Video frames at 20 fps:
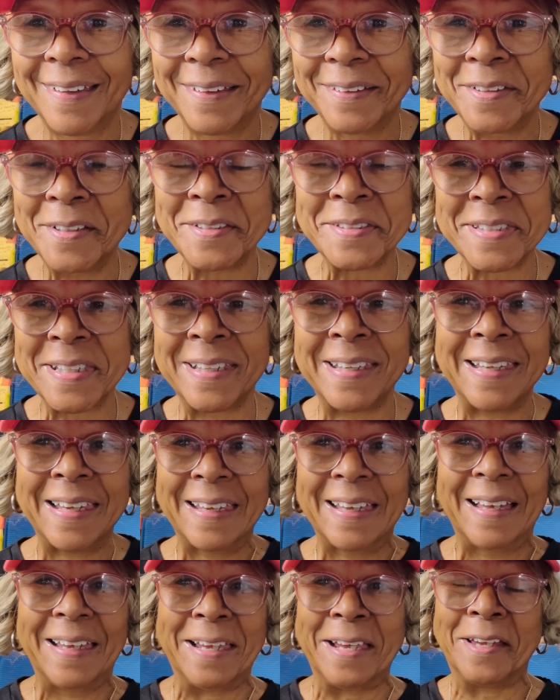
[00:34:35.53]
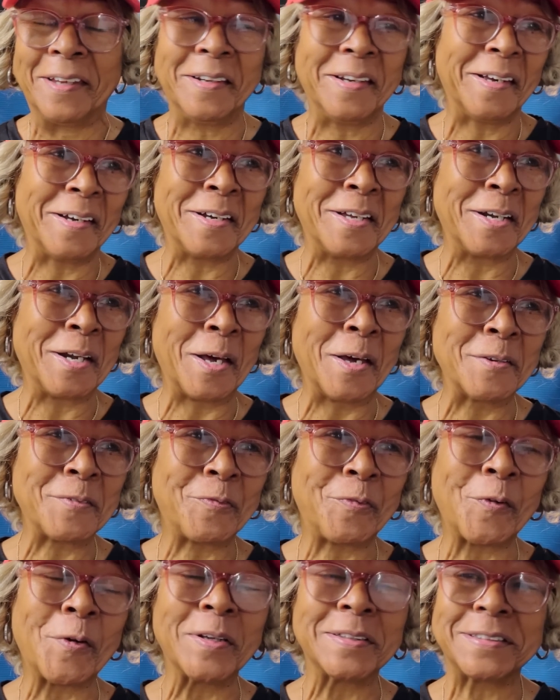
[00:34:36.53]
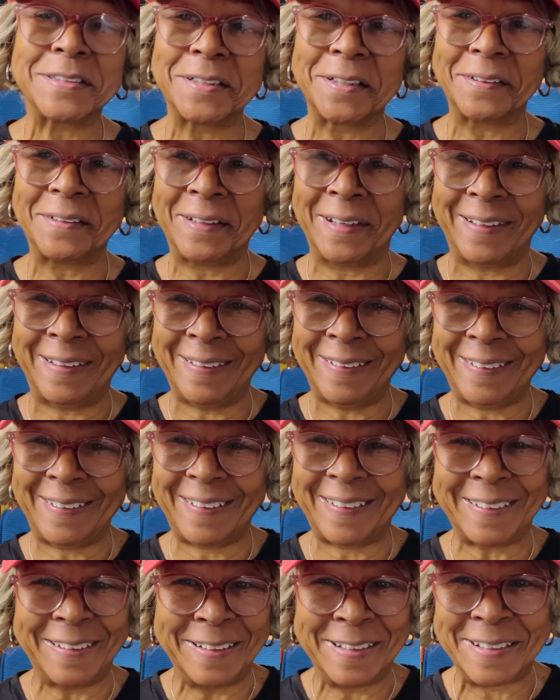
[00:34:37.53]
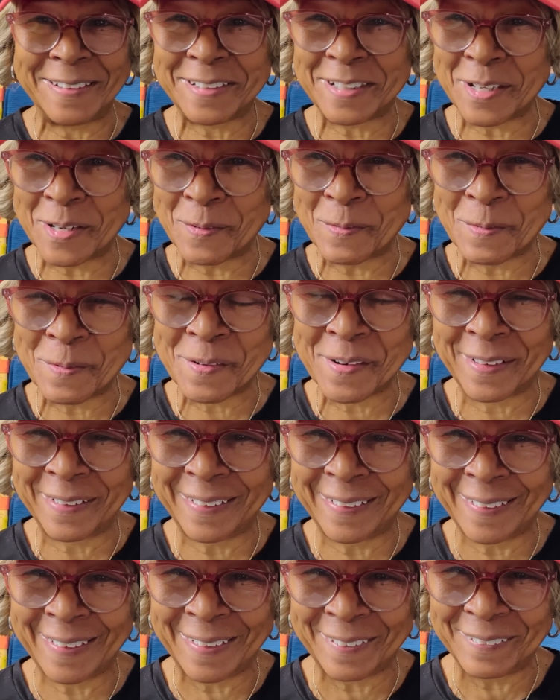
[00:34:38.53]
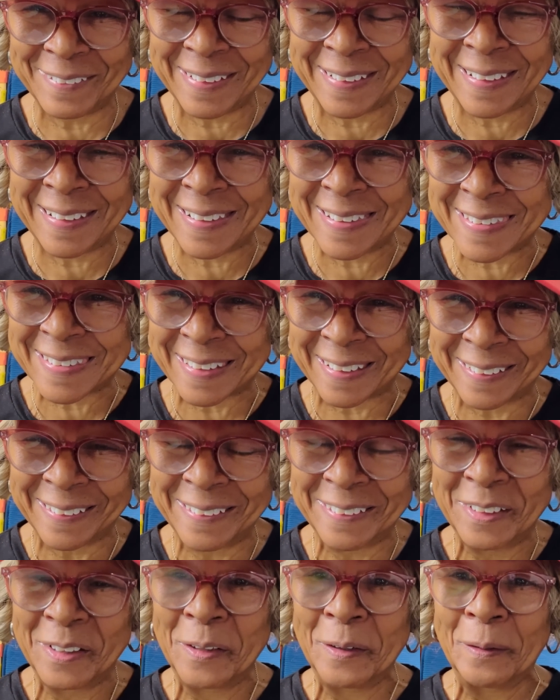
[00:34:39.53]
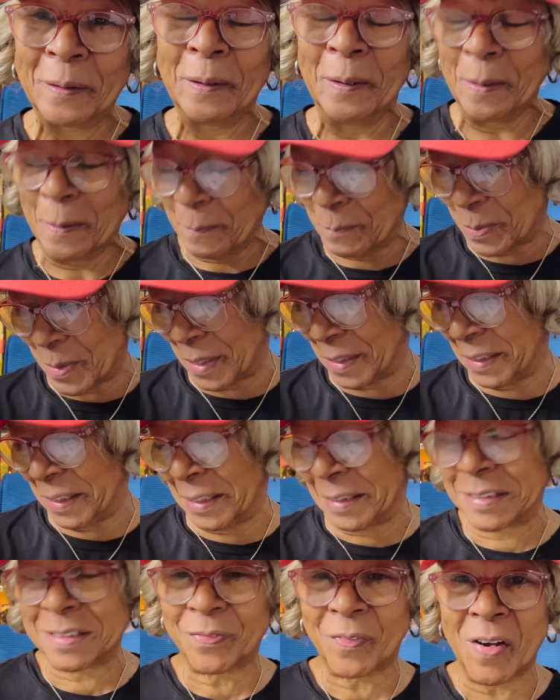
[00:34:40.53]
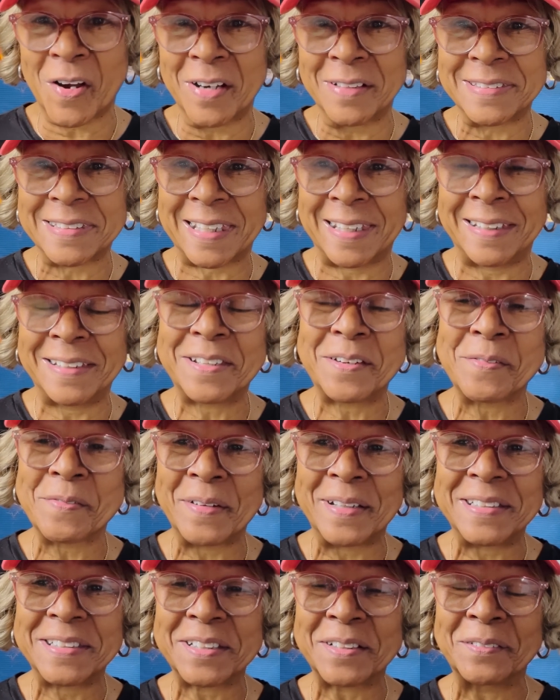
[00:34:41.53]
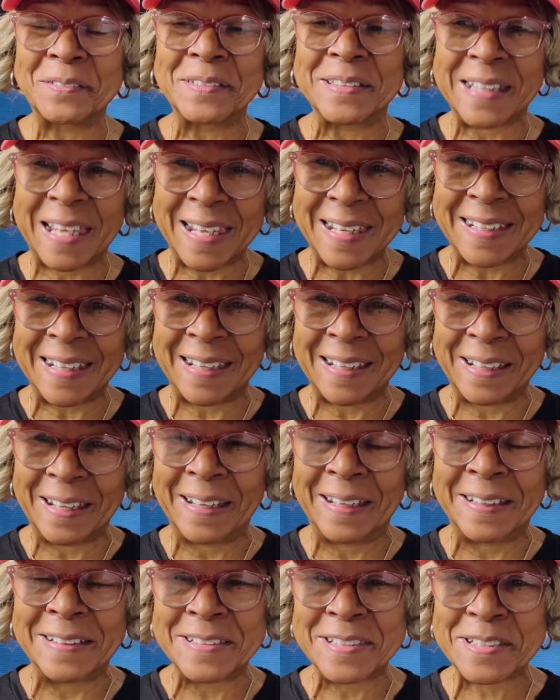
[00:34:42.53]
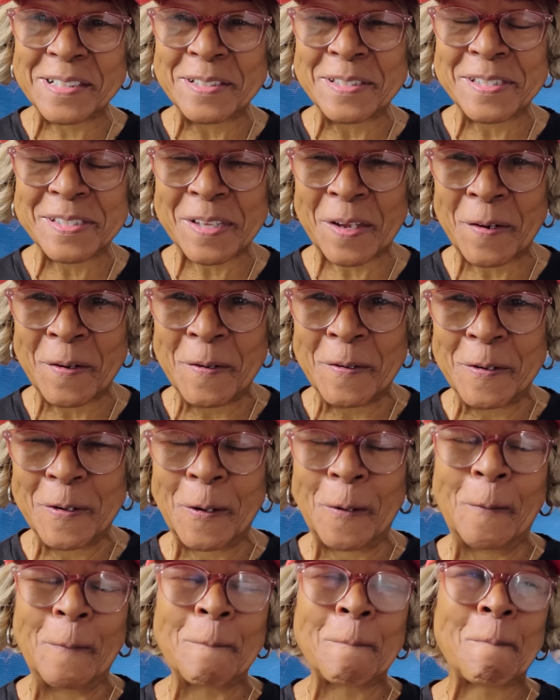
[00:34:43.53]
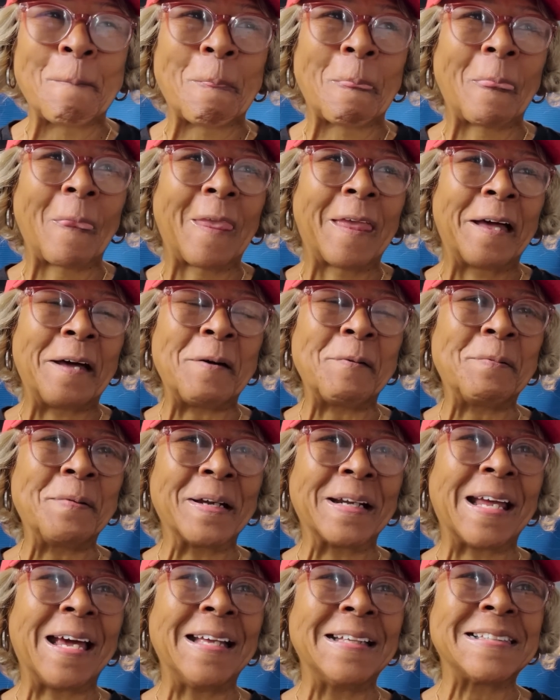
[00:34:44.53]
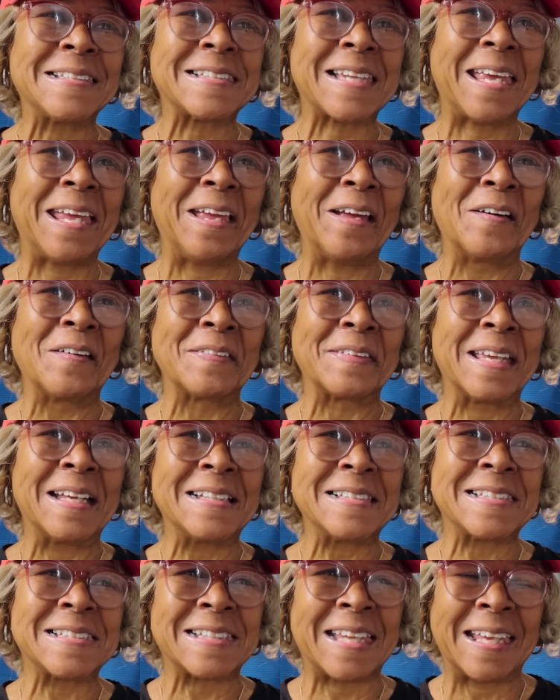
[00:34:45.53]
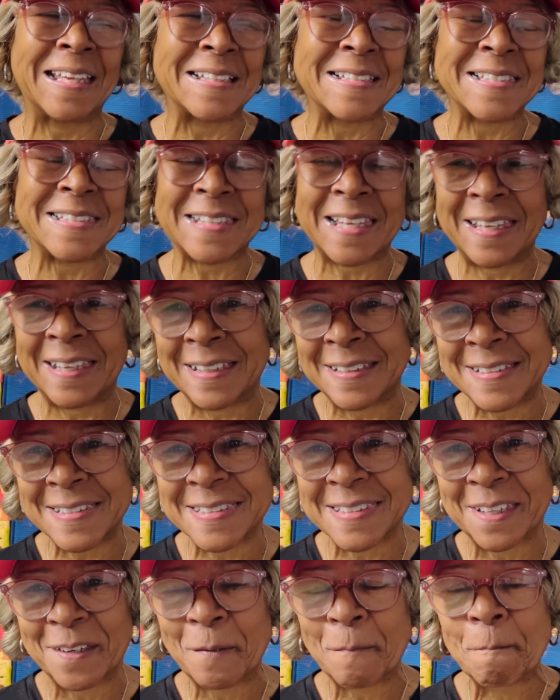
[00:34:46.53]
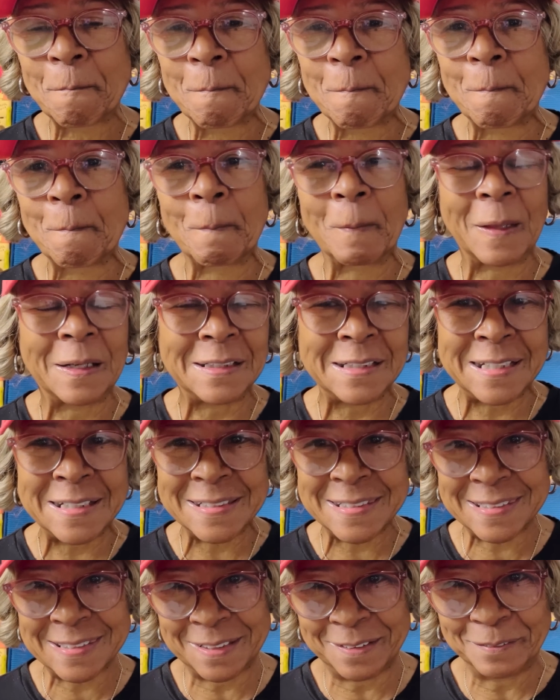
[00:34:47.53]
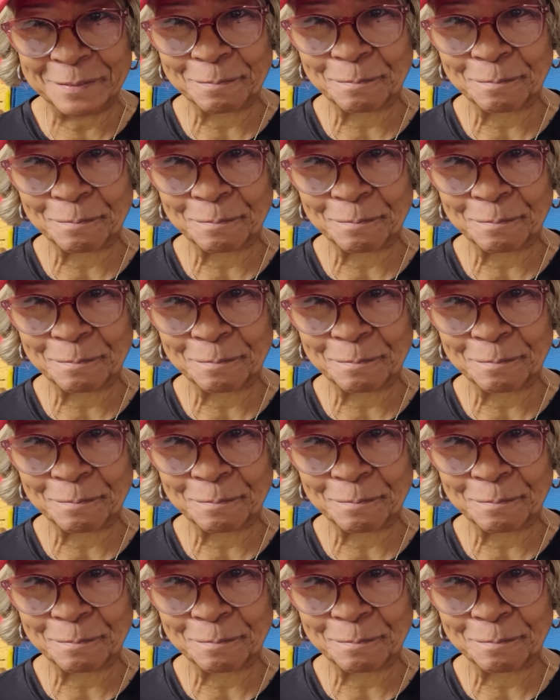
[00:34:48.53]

You see, and unfortunately, it didn't work out either. But as far as interracial dating is concerned, what I say on that stance is, listen,